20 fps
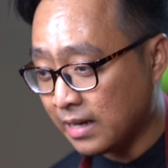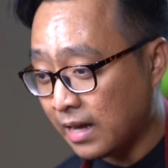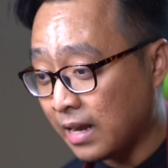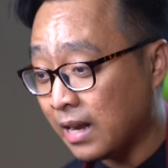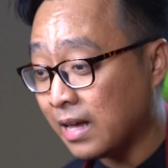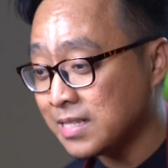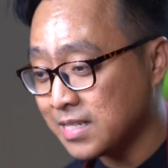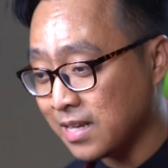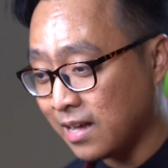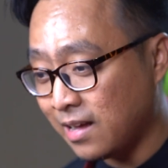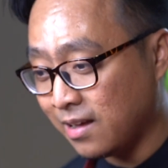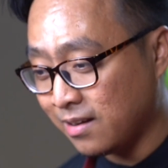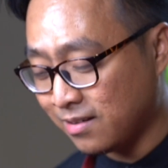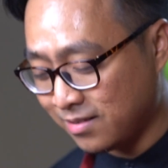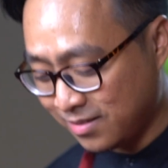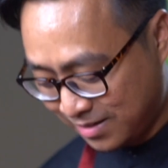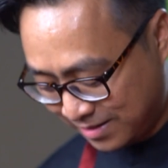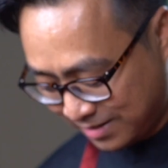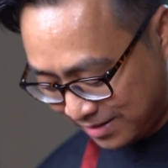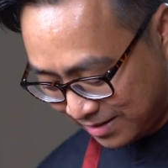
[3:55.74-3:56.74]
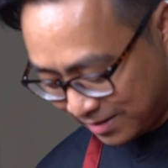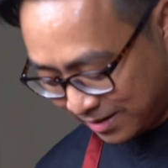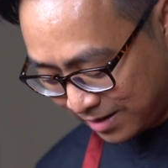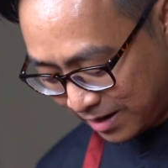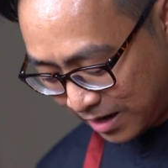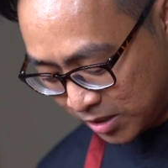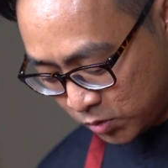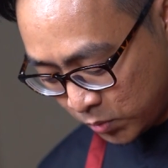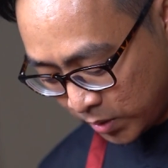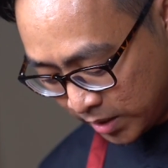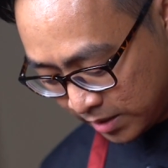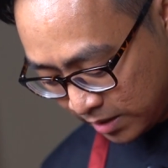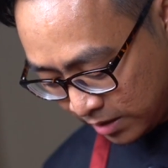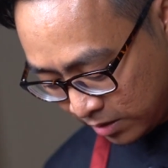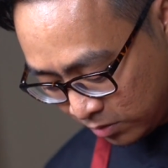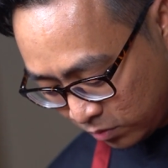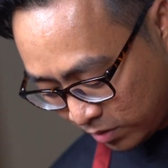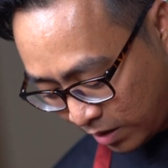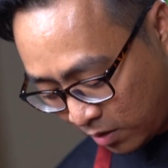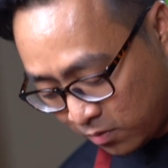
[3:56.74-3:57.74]
in Al-Azhar,
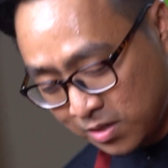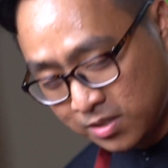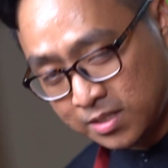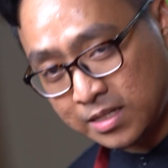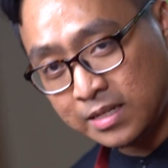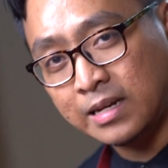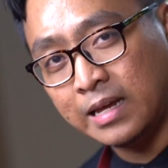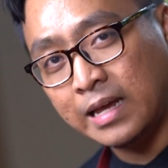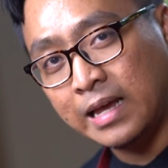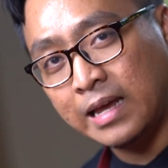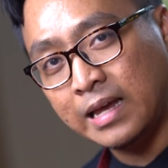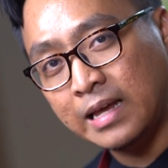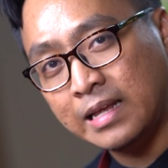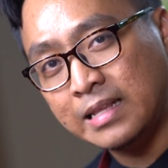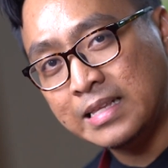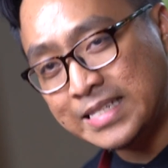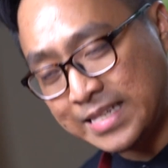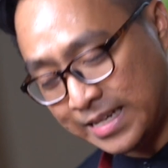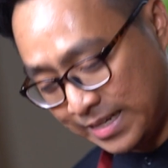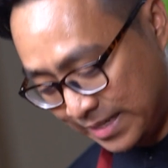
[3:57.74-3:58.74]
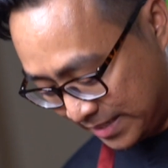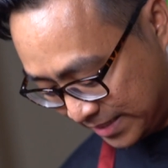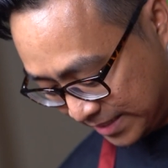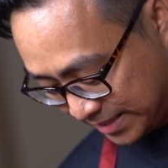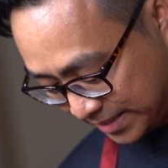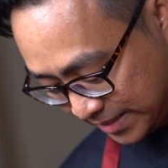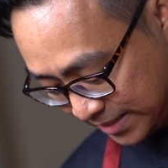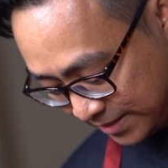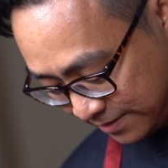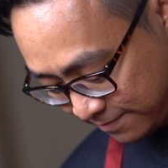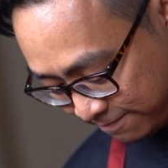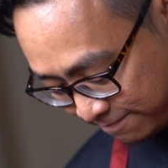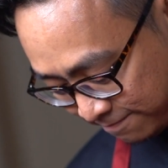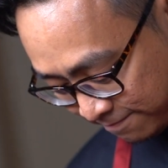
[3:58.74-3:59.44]
graduated in 2006.